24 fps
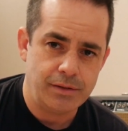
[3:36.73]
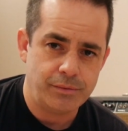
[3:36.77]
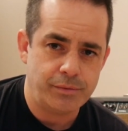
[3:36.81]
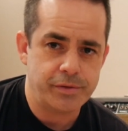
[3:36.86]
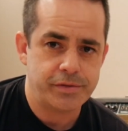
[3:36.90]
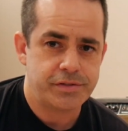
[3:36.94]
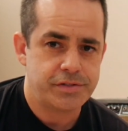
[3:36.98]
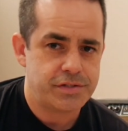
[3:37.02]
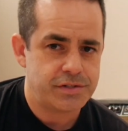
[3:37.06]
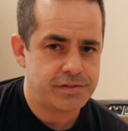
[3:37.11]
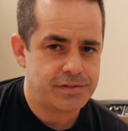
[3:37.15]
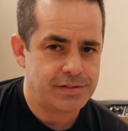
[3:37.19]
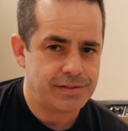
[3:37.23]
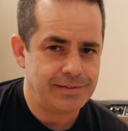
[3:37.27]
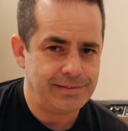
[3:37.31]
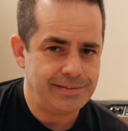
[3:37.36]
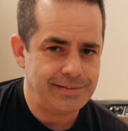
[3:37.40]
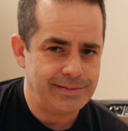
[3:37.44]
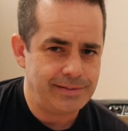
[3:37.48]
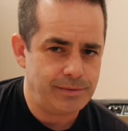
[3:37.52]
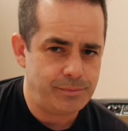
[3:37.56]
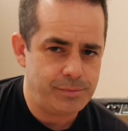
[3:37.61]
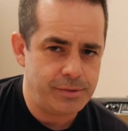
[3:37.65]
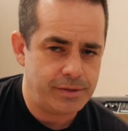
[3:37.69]
with just a
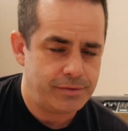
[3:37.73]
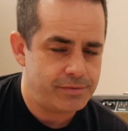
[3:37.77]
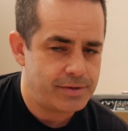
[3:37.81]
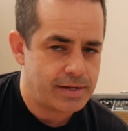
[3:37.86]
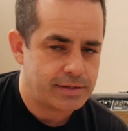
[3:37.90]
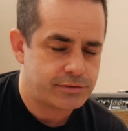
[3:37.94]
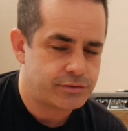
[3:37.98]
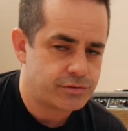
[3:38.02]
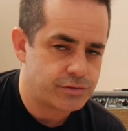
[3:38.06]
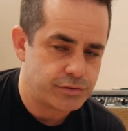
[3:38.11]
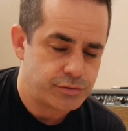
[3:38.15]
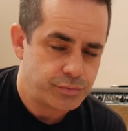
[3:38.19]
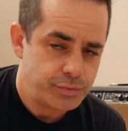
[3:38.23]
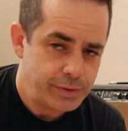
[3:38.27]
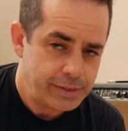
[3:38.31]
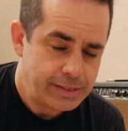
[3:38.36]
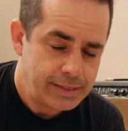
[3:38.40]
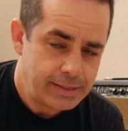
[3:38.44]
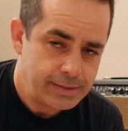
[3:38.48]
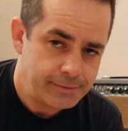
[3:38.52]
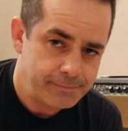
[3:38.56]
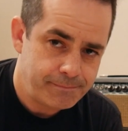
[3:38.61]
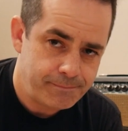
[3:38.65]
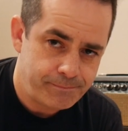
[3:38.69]
little bit of extra
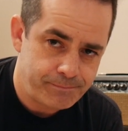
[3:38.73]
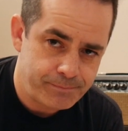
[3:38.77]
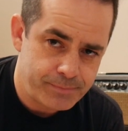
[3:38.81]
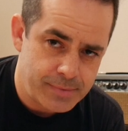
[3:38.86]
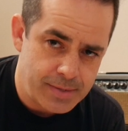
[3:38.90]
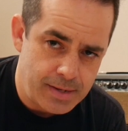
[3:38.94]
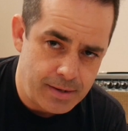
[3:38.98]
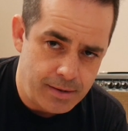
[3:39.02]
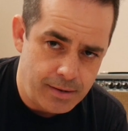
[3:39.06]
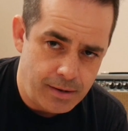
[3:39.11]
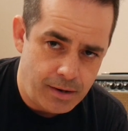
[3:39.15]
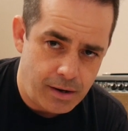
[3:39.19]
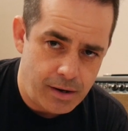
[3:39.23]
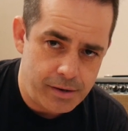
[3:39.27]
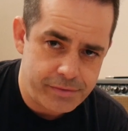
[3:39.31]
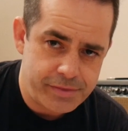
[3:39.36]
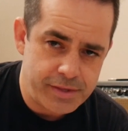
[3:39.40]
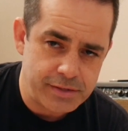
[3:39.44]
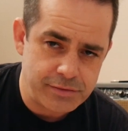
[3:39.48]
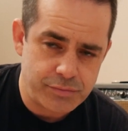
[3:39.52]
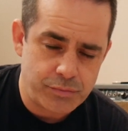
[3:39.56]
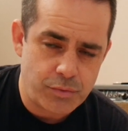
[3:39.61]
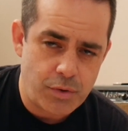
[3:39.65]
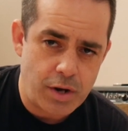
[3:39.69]
tweaking. All right,
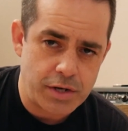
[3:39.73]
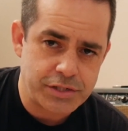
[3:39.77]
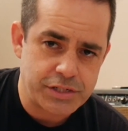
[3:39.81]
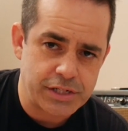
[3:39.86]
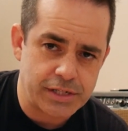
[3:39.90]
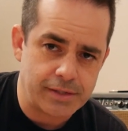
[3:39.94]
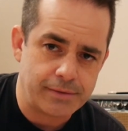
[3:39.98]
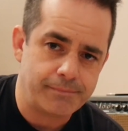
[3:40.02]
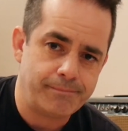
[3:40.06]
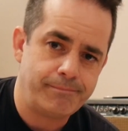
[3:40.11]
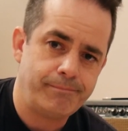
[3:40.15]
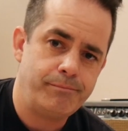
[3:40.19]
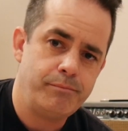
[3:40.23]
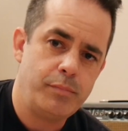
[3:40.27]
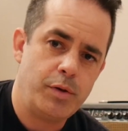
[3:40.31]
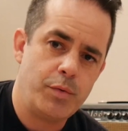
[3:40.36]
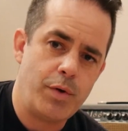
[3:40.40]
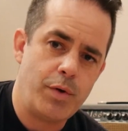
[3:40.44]
thanks for watching. Be